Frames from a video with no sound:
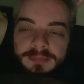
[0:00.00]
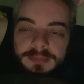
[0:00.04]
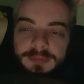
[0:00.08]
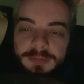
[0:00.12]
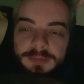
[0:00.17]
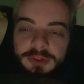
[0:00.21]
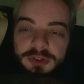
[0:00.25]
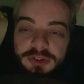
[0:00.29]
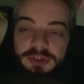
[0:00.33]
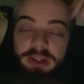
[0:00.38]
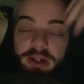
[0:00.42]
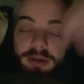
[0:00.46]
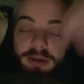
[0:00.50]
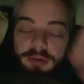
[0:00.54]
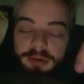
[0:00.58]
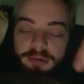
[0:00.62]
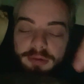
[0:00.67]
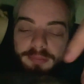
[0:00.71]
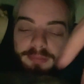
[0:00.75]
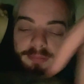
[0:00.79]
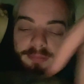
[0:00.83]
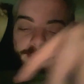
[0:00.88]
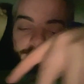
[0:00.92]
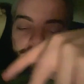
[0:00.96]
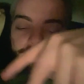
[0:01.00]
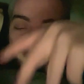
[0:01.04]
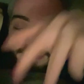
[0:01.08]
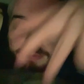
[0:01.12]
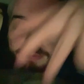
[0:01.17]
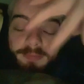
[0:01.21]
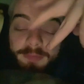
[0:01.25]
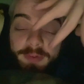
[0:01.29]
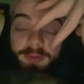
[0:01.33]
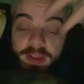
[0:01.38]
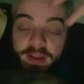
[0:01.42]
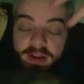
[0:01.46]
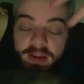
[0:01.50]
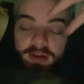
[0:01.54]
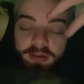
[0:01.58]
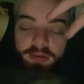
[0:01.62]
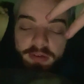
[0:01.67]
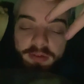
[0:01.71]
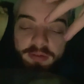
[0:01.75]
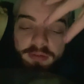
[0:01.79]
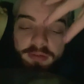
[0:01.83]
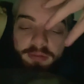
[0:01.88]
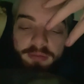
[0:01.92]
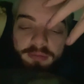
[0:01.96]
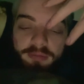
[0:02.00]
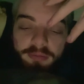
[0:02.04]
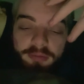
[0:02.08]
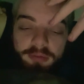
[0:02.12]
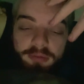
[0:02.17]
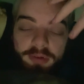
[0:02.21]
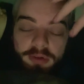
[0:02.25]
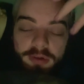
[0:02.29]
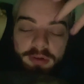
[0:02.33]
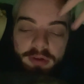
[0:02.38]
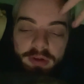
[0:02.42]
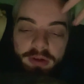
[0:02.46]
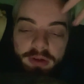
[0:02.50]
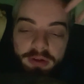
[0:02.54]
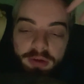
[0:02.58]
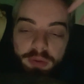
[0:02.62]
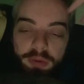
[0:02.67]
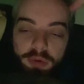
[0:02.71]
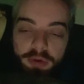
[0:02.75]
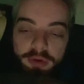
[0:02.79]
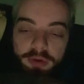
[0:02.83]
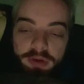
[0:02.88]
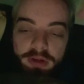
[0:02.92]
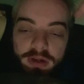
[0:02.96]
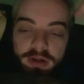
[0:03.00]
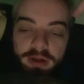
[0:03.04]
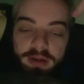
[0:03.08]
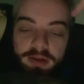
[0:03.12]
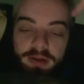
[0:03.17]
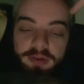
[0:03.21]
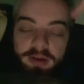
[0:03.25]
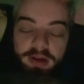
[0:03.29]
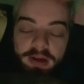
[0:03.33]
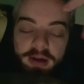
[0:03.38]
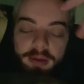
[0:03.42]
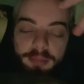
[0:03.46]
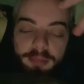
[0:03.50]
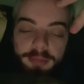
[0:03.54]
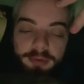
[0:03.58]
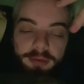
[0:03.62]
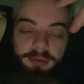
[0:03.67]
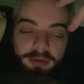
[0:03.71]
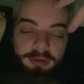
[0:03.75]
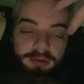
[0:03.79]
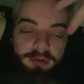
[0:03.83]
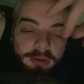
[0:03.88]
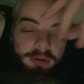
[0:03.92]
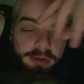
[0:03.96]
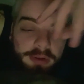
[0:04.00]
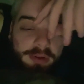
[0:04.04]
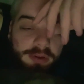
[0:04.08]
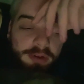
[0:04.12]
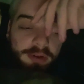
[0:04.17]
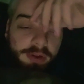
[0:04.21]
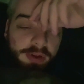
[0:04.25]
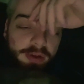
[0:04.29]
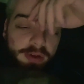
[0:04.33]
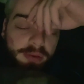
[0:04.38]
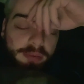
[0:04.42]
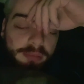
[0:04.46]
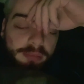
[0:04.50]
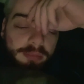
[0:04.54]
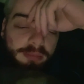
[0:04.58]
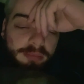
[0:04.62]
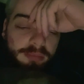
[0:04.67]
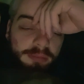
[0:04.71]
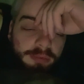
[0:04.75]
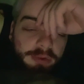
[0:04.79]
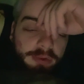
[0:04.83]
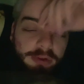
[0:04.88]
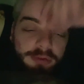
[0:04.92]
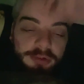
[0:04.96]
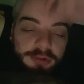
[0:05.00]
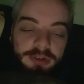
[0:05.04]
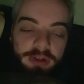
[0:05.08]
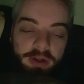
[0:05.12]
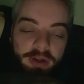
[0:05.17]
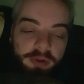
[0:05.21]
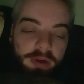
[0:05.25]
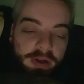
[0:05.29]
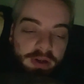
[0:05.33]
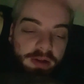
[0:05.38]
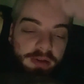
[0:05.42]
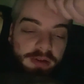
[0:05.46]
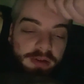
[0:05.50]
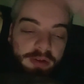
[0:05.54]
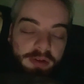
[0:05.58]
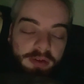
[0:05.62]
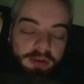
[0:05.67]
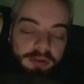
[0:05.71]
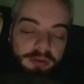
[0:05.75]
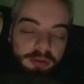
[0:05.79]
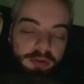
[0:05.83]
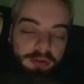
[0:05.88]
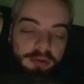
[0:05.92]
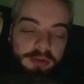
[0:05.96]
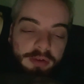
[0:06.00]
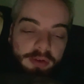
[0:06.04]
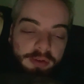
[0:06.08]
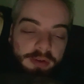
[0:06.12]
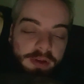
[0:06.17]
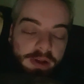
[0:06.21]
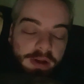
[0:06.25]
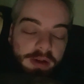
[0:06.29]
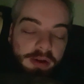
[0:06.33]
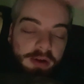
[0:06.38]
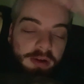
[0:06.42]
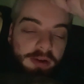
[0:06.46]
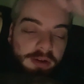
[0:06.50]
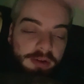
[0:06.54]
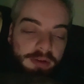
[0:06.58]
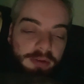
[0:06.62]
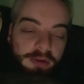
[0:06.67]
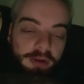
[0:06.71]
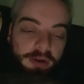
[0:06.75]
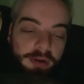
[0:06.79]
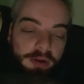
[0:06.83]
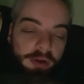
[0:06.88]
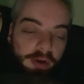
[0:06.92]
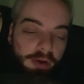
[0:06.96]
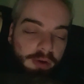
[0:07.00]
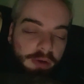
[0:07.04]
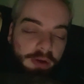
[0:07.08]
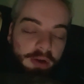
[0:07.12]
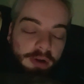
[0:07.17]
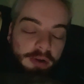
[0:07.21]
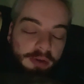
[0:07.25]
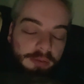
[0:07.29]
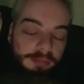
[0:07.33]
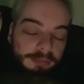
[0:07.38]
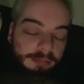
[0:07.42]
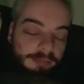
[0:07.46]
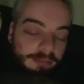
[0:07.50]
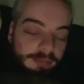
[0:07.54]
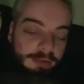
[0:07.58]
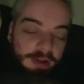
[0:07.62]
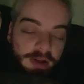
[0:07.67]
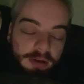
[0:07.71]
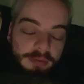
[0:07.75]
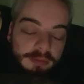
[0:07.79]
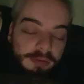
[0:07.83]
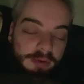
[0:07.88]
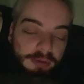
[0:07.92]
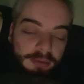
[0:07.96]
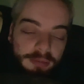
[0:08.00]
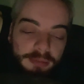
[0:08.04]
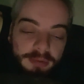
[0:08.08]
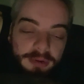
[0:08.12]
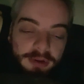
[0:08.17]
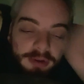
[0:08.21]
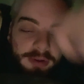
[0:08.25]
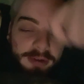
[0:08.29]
shower things that go on the tap, you know, little shower head that there's hooks on there, like a, like a, like a telephone.